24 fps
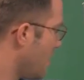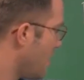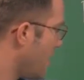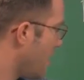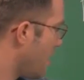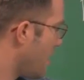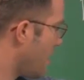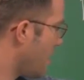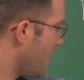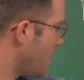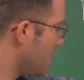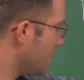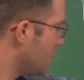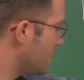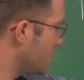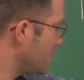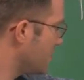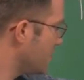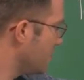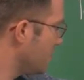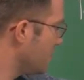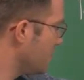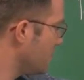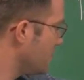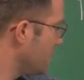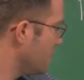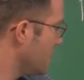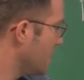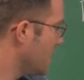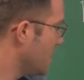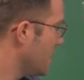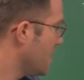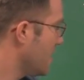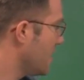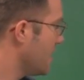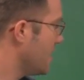R2
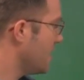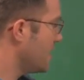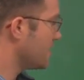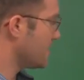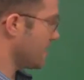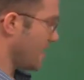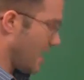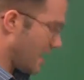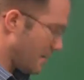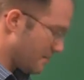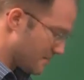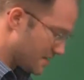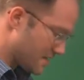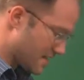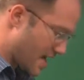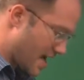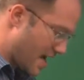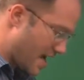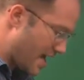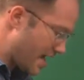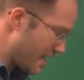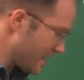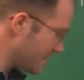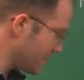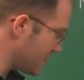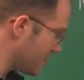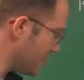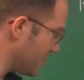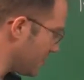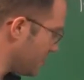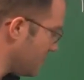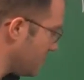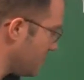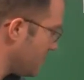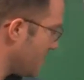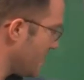times
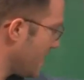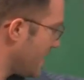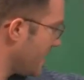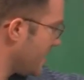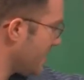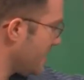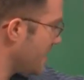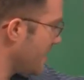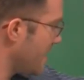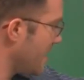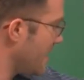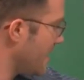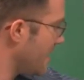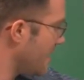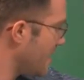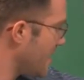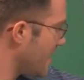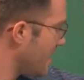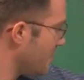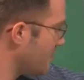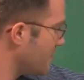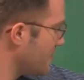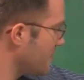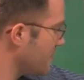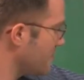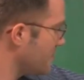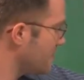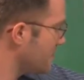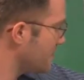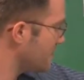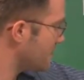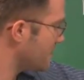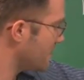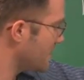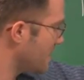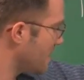I2. And again, I'll
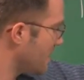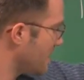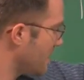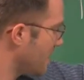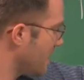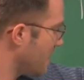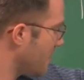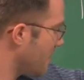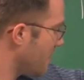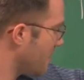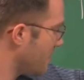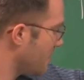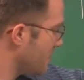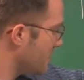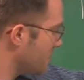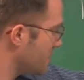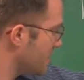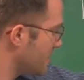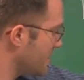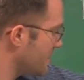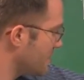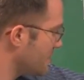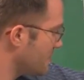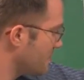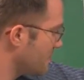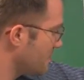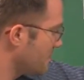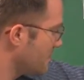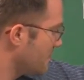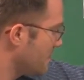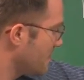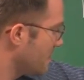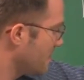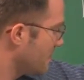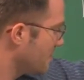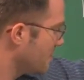use the orange here
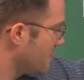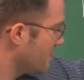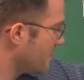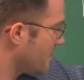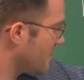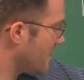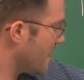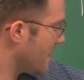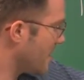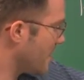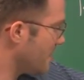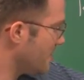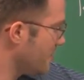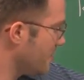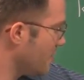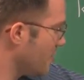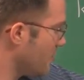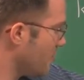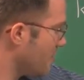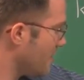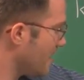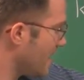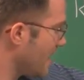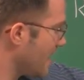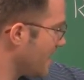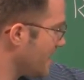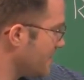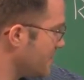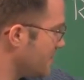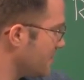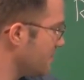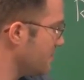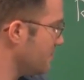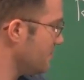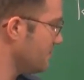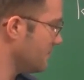for my unknown
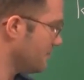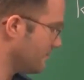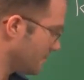I2.